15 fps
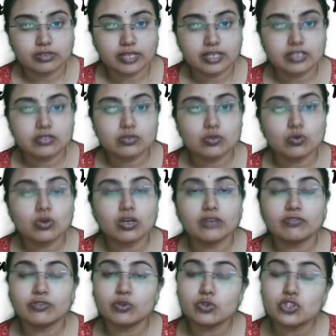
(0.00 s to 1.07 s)
There is no
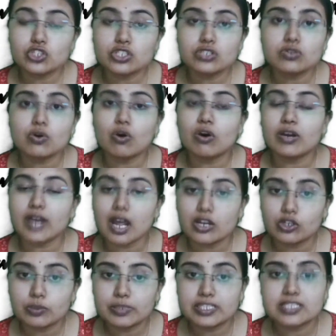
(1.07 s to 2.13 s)
confusion or
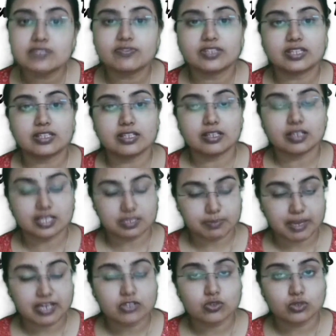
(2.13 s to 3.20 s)
arguments with
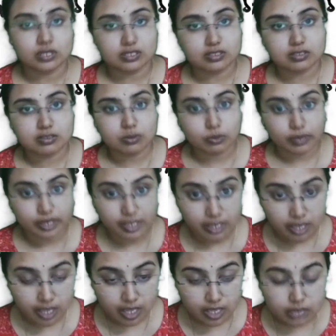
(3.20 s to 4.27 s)
respect to this. Okay,
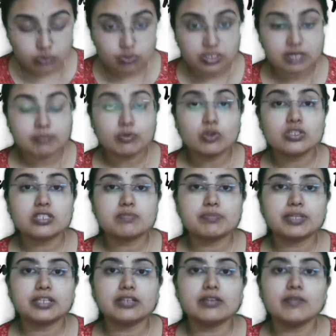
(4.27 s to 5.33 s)
so
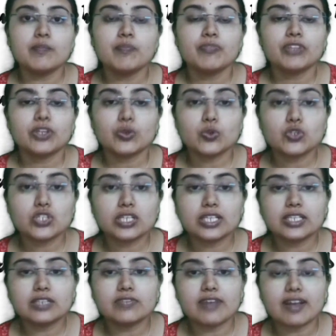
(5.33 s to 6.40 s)
nimodipine,
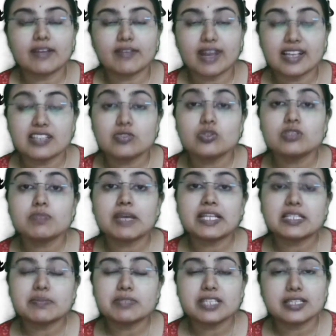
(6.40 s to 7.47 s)
usually the
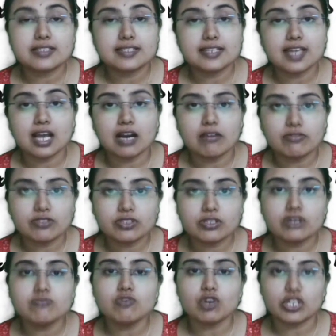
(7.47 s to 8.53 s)
vasospasm sets in after
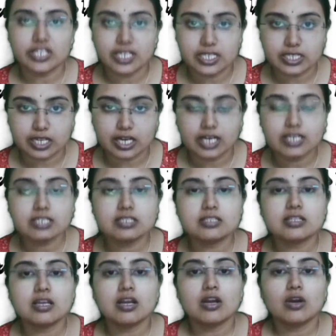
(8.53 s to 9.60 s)
48 hours.